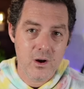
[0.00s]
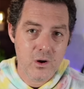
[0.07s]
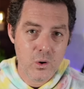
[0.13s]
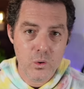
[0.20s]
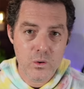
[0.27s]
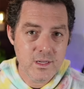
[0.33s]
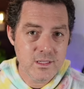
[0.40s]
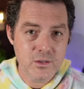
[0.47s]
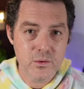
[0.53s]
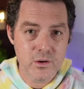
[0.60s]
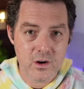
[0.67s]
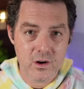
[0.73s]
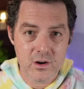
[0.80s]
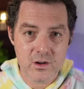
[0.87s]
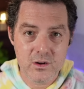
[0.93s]
according to an
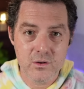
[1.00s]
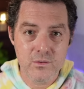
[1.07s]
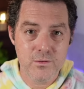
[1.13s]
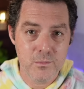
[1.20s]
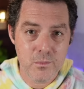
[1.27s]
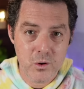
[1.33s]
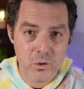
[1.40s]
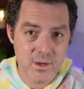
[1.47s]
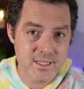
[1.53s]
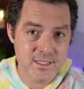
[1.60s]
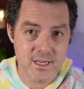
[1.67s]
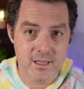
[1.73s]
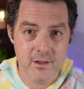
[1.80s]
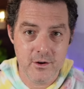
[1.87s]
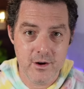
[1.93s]
article from
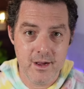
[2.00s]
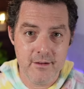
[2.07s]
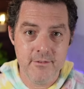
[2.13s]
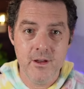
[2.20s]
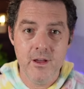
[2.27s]
Cointelegraph.